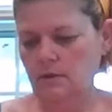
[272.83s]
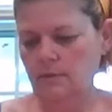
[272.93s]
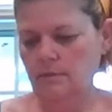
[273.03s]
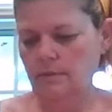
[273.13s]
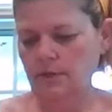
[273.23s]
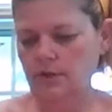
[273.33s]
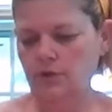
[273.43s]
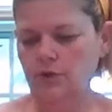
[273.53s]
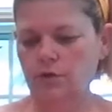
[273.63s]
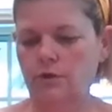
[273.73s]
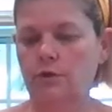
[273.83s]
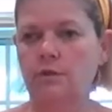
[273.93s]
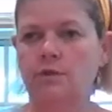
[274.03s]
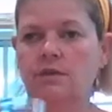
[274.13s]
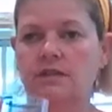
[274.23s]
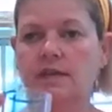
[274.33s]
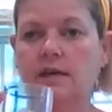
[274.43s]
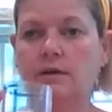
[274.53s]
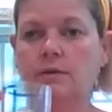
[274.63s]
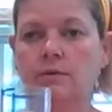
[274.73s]
measure
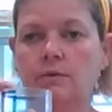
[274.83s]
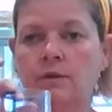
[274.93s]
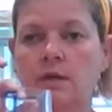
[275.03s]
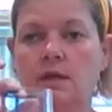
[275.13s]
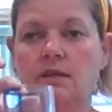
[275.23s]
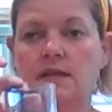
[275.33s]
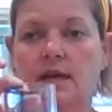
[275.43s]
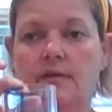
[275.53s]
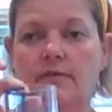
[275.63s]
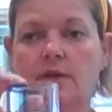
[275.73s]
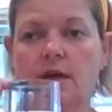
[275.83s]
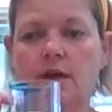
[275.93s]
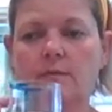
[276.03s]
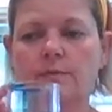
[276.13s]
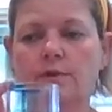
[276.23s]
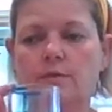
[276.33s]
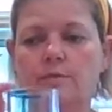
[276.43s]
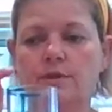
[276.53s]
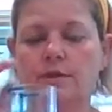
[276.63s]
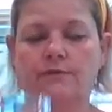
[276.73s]
down to half a cup. So I'm
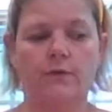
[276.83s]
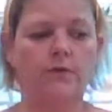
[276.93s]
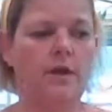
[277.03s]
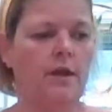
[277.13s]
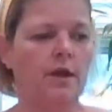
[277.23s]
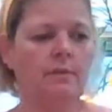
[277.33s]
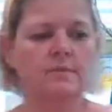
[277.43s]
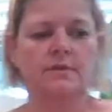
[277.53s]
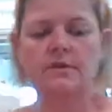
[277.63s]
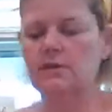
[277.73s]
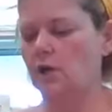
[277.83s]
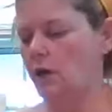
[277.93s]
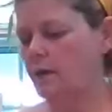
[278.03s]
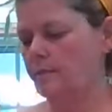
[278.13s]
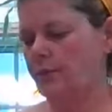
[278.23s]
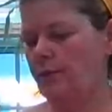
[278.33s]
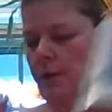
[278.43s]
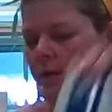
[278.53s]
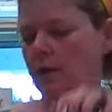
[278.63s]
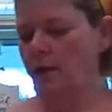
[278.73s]
just going to fill that up to the top
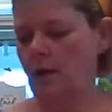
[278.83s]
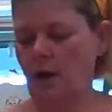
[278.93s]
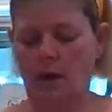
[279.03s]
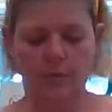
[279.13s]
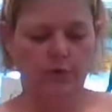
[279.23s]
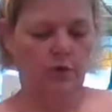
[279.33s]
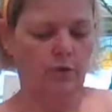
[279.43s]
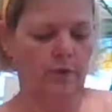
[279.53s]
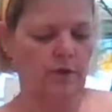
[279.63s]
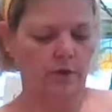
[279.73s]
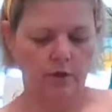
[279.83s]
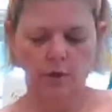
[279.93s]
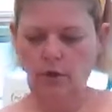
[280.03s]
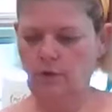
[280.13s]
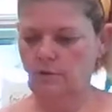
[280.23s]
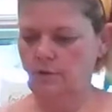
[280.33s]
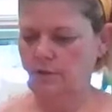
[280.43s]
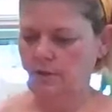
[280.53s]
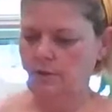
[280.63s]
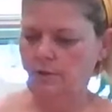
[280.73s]
with our quick cook oats
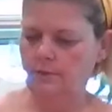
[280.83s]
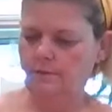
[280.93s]
here.